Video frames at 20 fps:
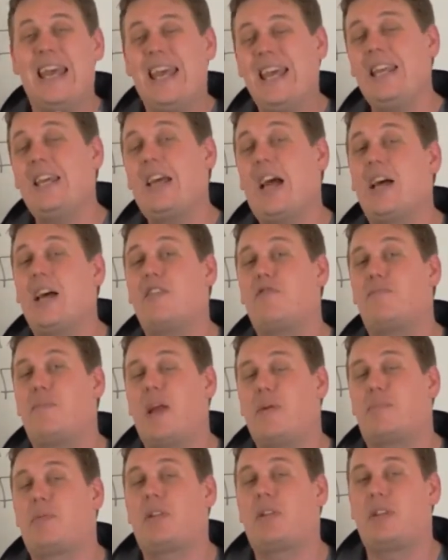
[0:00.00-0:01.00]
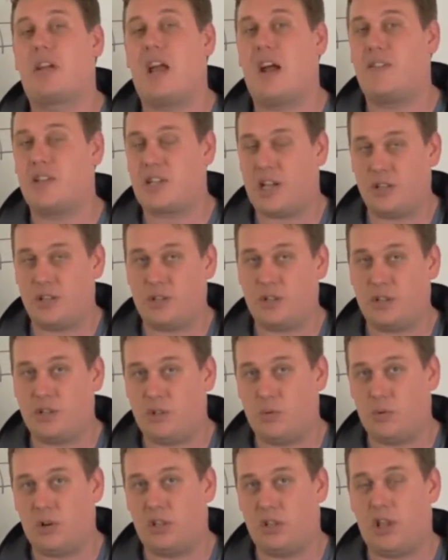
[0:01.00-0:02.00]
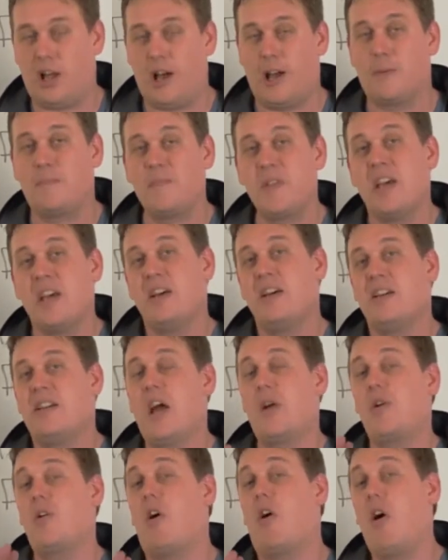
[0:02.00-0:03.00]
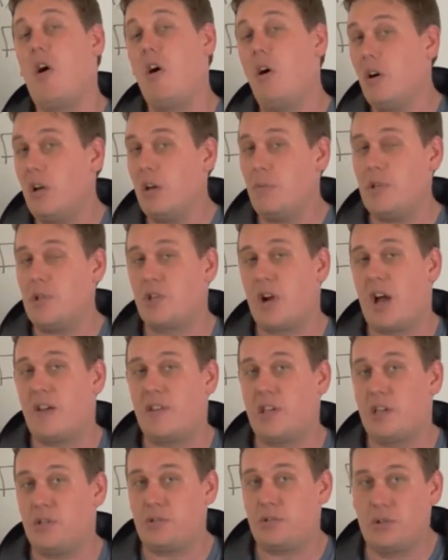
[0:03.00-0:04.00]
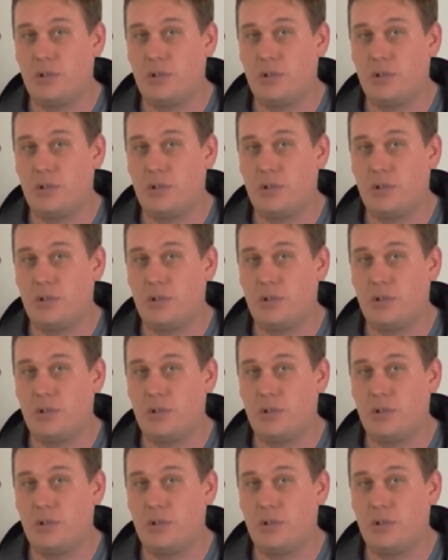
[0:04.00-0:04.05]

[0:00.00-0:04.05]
any kind of pay-per-click advertising you do online. Now you're all going to be driving it